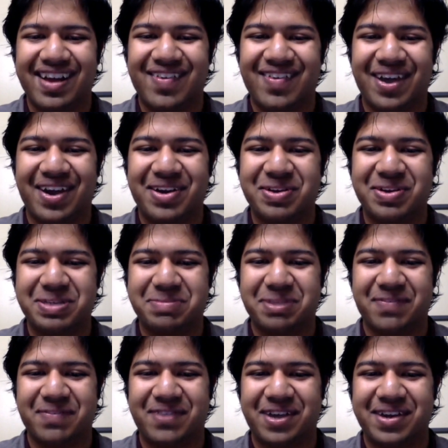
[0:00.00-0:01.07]
why not do
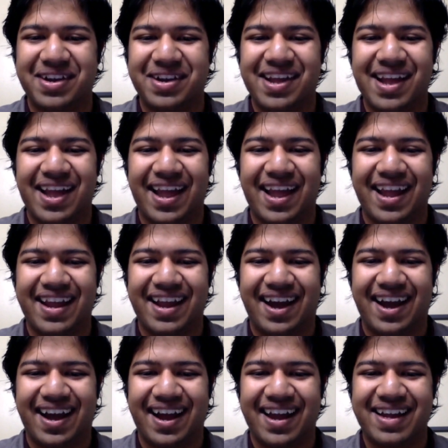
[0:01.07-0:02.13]
something fun?" And
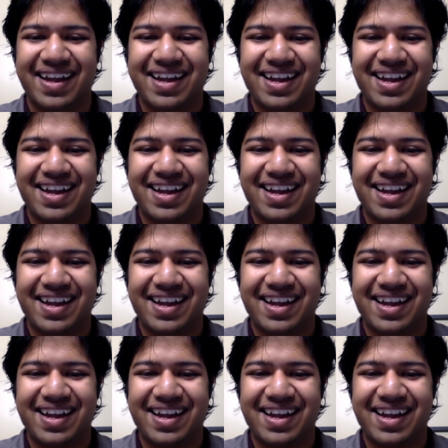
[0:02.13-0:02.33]
I